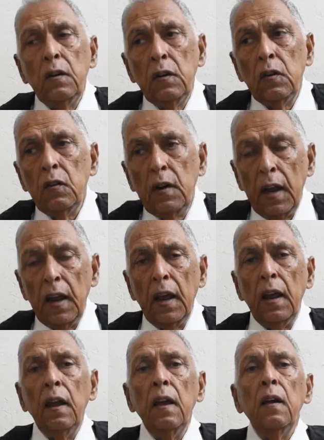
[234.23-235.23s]

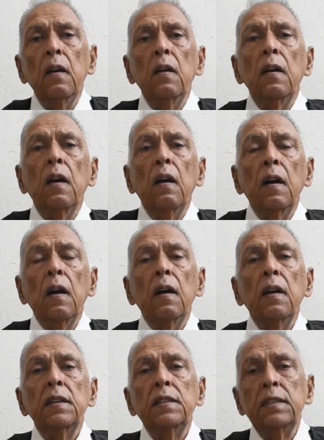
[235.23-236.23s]
today,
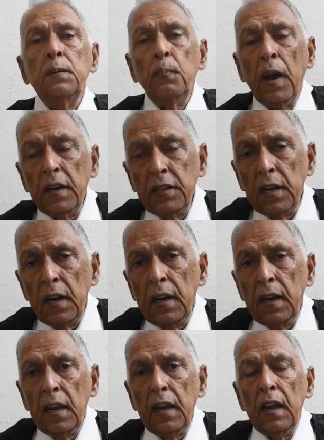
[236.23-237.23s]

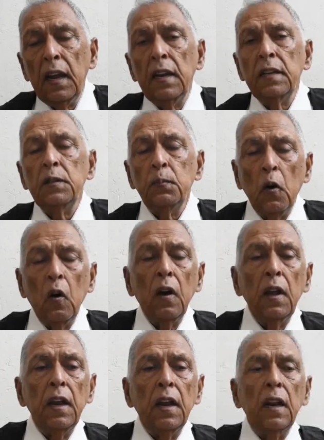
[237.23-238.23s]
especially in
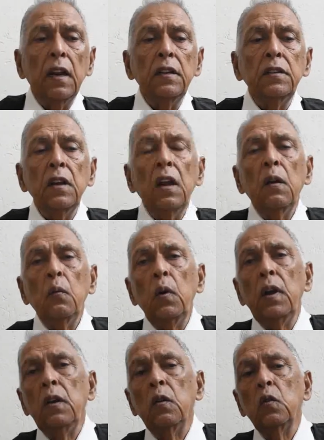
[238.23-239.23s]
spoken English,
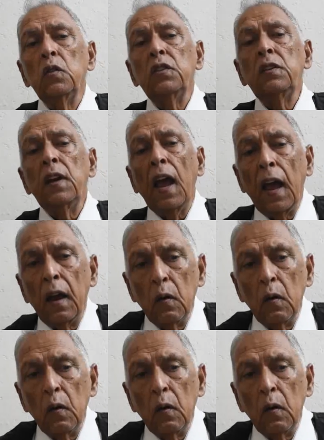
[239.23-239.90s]
we use tag